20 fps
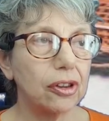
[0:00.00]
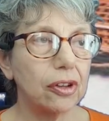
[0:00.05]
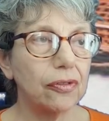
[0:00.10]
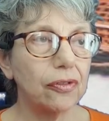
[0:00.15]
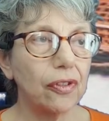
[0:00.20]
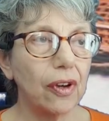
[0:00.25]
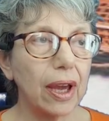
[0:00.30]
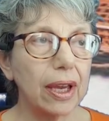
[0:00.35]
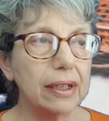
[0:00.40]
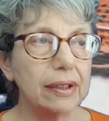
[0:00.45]
The
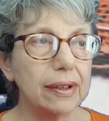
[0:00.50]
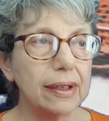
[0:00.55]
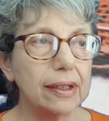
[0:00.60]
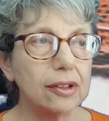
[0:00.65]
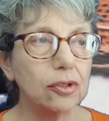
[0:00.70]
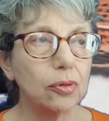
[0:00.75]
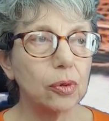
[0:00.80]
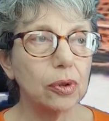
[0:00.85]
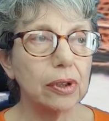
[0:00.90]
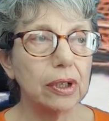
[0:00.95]

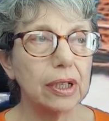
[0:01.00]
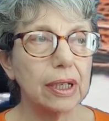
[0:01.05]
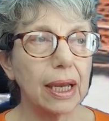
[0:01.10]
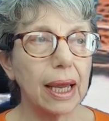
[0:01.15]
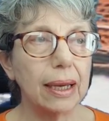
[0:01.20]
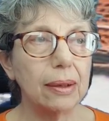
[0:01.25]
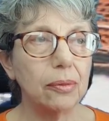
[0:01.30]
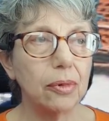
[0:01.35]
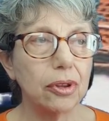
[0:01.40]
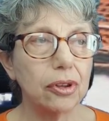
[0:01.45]
findings were in
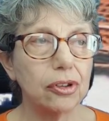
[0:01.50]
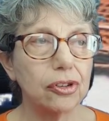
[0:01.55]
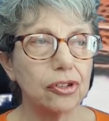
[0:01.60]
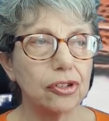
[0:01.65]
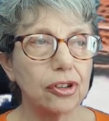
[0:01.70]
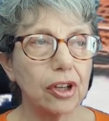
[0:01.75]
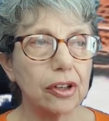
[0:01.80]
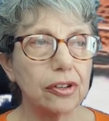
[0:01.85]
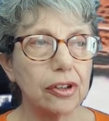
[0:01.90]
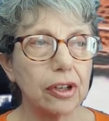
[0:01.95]
line with a
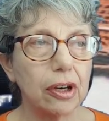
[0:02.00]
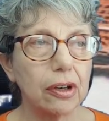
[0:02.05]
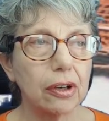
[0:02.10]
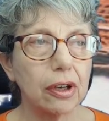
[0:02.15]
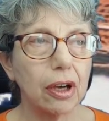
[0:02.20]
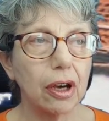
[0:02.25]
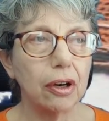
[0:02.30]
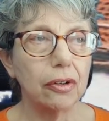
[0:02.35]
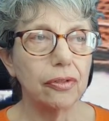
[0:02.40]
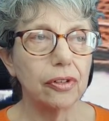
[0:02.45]
study on
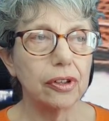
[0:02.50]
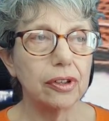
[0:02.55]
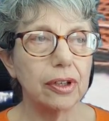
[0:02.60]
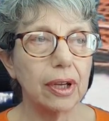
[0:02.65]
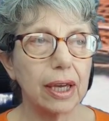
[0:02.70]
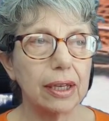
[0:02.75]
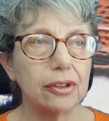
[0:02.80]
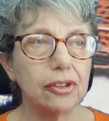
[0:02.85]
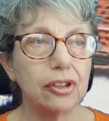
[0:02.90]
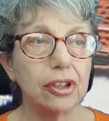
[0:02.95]

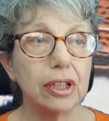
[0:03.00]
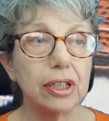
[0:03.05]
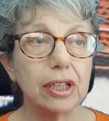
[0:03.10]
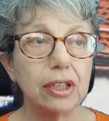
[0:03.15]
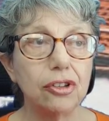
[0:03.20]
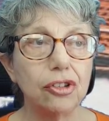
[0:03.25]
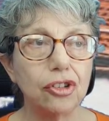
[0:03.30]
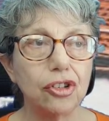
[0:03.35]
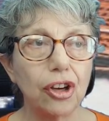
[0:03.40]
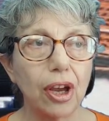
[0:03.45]
COVID-19
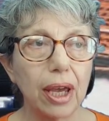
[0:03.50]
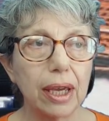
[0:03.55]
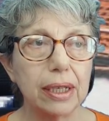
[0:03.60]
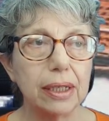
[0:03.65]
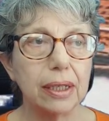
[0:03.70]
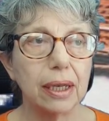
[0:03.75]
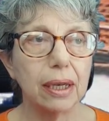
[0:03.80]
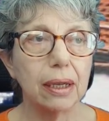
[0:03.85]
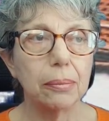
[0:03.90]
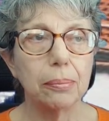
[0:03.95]
in
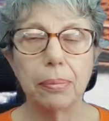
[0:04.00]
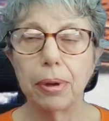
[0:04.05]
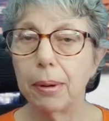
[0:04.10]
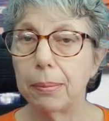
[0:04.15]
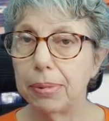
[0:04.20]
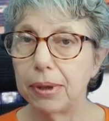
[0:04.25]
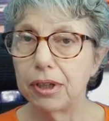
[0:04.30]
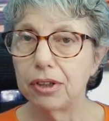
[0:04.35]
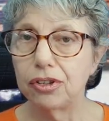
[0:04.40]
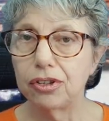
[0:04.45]
China,
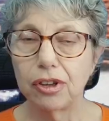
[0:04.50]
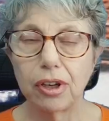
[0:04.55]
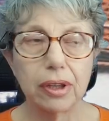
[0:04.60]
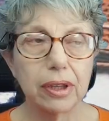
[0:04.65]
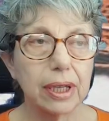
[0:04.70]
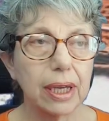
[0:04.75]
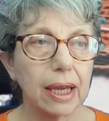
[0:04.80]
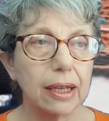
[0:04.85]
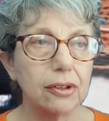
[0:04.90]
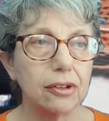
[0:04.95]
published at
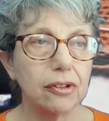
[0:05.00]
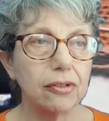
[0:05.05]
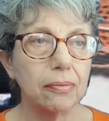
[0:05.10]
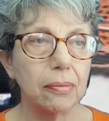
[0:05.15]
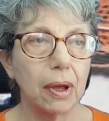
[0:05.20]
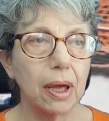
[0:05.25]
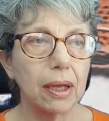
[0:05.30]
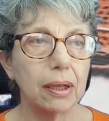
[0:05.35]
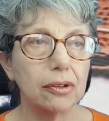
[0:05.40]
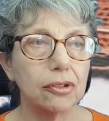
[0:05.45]
the end of
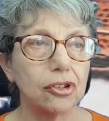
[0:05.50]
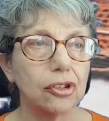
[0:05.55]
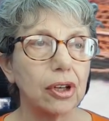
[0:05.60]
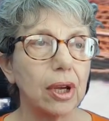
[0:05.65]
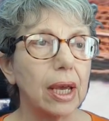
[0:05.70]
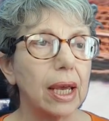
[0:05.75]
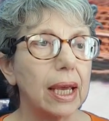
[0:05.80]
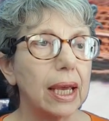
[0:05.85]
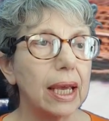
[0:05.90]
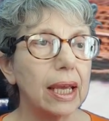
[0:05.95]
March
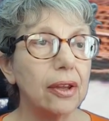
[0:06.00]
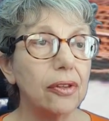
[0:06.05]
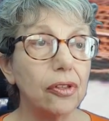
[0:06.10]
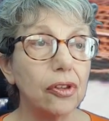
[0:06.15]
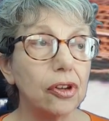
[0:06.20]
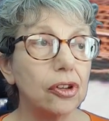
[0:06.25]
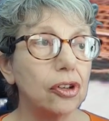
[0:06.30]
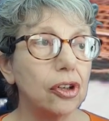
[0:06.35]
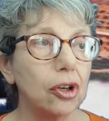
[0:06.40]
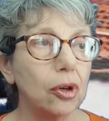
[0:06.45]
in
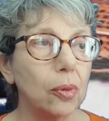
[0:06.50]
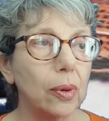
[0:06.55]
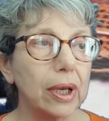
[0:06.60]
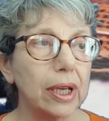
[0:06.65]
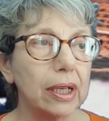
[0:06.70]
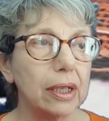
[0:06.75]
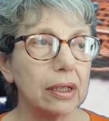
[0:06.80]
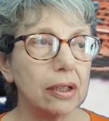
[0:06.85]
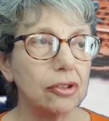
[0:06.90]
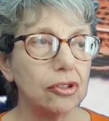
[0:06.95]
the New
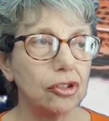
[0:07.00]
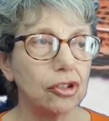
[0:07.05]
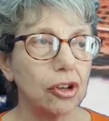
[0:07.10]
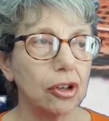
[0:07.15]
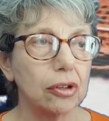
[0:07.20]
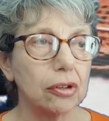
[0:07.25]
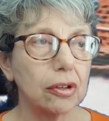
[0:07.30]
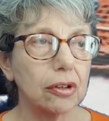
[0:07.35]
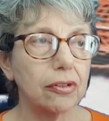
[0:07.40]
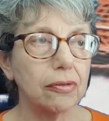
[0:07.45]
England
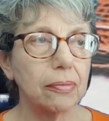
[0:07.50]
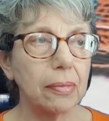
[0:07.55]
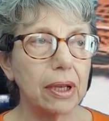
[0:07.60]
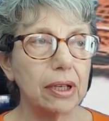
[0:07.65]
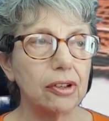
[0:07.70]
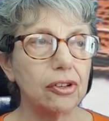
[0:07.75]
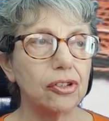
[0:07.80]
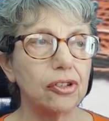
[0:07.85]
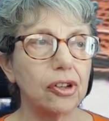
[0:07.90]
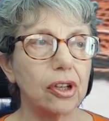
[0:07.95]
Journal of
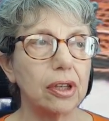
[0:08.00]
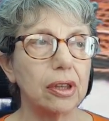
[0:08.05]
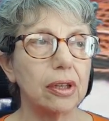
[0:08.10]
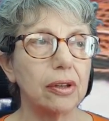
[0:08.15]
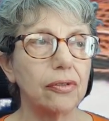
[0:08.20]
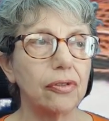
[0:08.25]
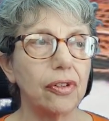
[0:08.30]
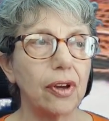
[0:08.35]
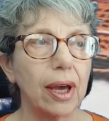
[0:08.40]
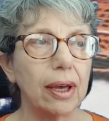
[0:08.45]
Medicine,
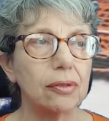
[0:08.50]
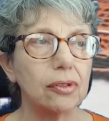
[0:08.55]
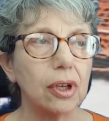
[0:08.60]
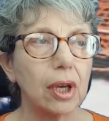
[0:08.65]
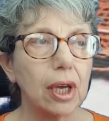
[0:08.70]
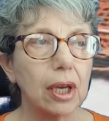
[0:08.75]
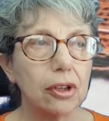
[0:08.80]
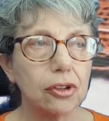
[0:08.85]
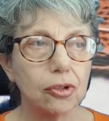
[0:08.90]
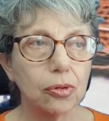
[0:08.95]
that found
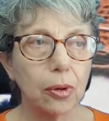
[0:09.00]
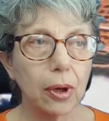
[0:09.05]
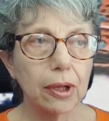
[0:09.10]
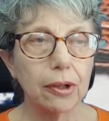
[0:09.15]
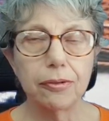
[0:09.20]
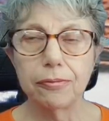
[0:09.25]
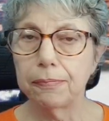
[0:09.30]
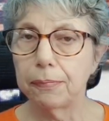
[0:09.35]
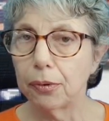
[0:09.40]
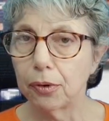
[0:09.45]

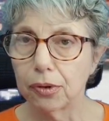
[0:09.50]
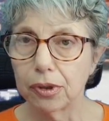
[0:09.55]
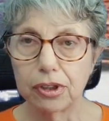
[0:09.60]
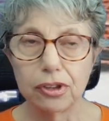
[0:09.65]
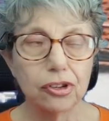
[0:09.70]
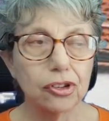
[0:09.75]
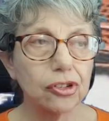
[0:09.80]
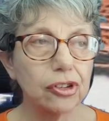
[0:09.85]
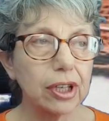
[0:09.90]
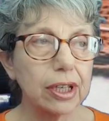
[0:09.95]

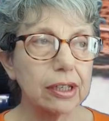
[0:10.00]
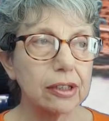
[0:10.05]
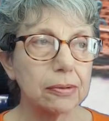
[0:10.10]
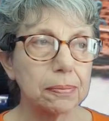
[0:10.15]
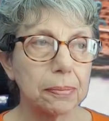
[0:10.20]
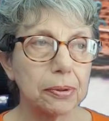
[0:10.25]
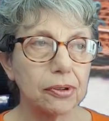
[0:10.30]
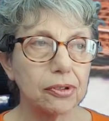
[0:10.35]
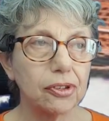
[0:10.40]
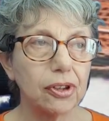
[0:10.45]

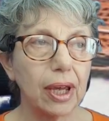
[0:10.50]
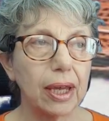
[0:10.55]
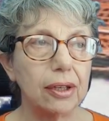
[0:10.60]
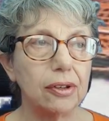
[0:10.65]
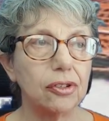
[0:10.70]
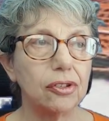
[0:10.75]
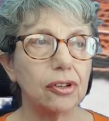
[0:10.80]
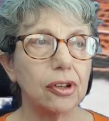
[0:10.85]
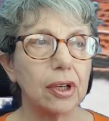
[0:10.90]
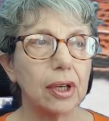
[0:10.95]

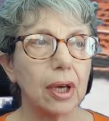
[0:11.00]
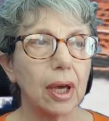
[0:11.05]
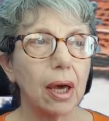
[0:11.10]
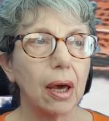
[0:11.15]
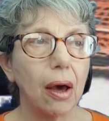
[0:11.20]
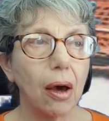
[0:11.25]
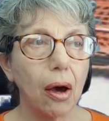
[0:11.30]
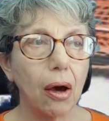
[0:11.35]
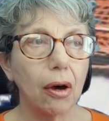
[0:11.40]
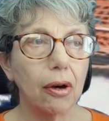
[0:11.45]
12.6%
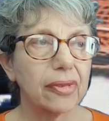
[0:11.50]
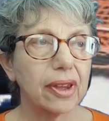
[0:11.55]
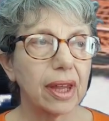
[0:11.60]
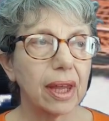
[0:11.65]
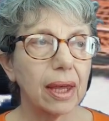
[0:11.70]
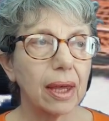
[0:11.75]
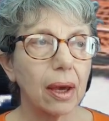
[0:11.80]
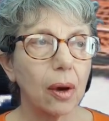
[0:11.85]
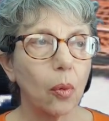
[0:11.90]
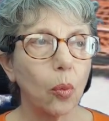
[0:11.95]
of
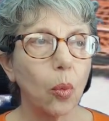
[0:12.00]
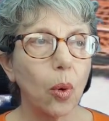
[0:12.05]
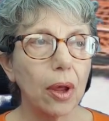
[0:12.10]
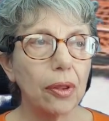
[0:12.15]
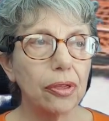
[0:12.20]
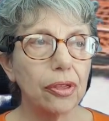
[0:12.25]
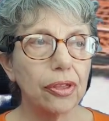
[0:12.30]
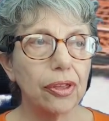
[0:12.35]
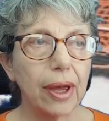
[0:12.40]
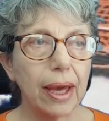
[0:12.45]

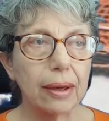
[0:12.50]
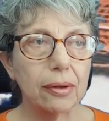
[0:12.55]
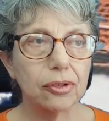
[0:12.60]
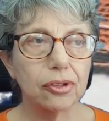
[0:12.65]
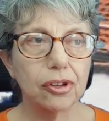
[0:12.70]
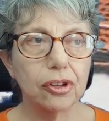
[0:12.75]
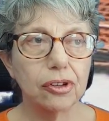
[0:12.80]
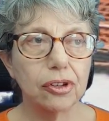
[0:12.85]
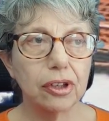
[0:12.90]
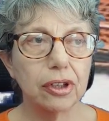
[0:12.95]

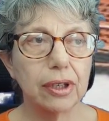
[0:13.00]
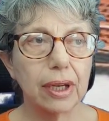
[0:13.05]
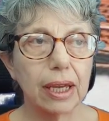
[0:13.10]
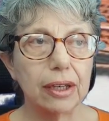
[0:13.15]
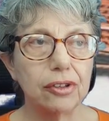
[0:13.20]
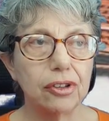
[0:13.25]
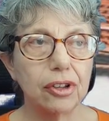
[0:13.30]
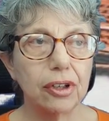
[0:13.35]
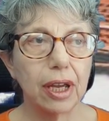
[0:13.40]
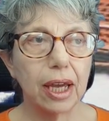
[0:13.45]

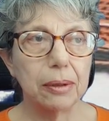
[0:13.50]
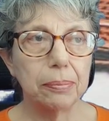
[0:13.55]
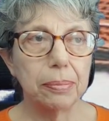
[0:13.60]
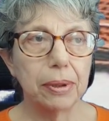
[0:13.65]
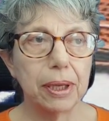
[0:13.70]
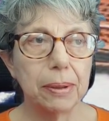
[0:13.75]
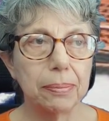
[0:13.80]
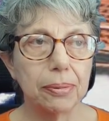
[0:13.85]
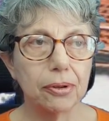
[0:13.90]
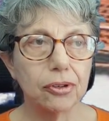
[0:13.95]
1,099
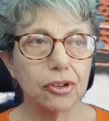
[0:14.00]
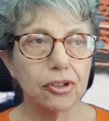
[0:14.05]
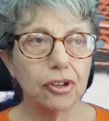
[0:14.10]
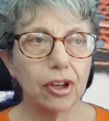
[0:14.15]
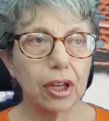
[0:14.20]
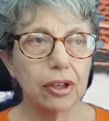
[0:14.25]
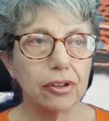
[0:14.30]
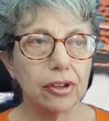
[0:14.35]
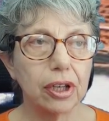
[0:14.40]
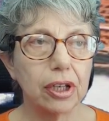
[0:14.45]
people
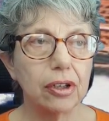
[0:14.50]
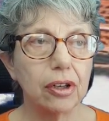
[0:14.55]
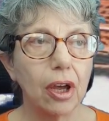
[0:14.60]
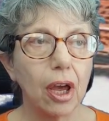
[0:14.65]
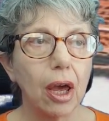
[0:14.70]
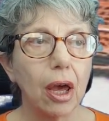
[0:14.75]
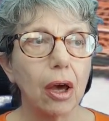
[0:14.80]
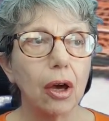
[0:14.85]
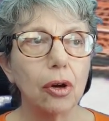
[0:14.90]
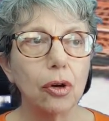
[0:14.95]
studied
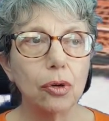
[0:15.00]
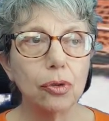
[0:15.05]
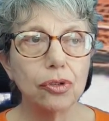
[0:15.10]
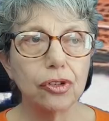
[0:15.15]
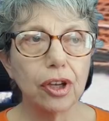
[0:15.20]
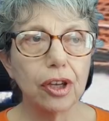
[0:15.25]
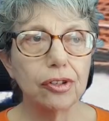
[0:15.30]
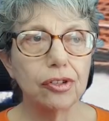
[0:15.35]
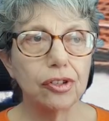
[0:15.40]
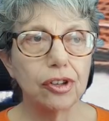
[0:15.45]
who
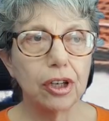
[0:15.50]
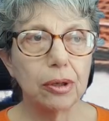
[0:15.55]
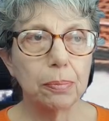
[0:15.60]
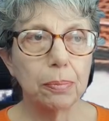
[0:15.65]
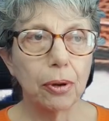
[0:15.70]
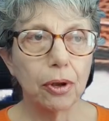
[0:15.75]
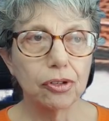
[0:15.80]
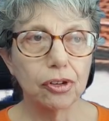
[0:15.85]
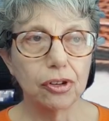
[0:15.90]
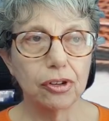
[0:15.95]
tested
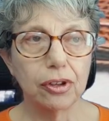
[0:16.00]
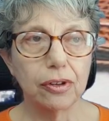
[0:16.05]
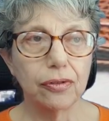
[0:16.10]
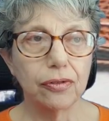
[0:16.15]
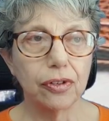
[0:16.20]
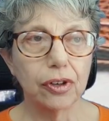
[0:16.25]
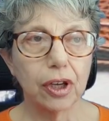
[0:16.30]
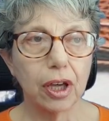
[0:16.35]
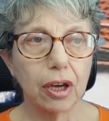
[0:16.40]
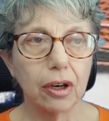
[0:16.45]
positive
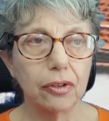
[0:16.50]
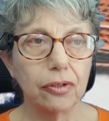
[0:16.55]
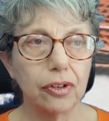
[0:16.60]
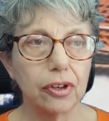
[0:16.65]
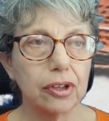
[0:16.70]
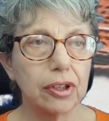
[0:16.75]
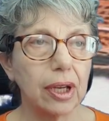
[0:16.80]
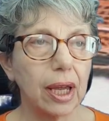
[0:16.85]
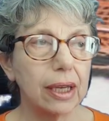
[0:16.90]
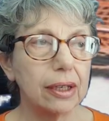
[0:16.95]
for
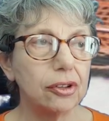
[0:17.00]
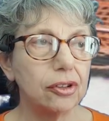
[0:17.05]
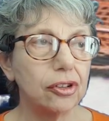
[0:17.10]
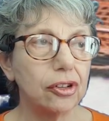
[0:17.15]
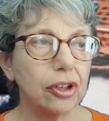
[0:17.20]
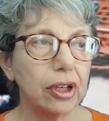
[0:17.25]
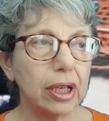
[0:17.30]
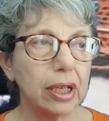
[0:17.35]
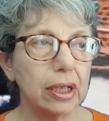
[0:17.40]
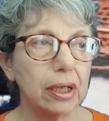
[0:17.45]

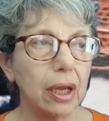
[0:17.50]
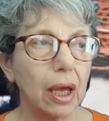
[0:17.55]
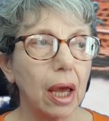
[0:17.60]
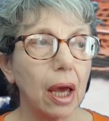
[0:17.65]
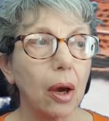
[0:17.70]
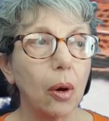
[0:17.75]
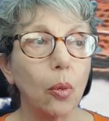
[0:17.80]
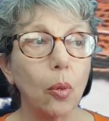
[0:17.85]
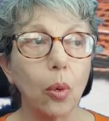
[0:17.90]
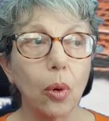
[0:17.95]
COVID-19
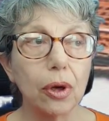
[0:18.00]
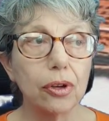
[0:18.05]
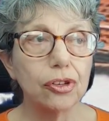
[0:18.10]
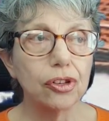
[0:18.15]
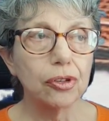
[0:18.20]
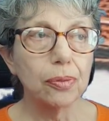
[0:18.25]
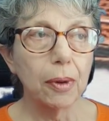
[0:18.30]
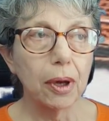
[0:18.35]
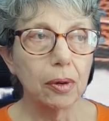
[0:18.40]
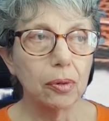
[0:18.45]
were
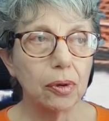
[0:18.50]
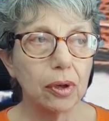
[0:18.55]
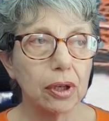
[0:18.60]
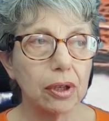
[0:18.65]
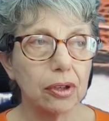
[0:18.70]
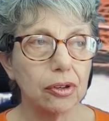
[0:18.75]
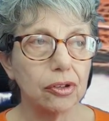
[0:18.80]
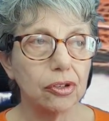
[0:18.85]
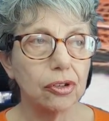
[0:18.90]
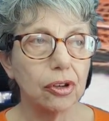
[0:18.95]

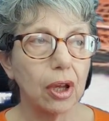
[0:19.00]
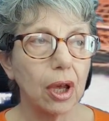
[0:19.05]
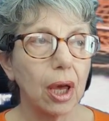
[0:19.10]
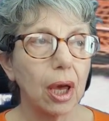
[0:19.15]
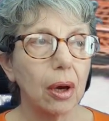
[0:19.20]
smokers,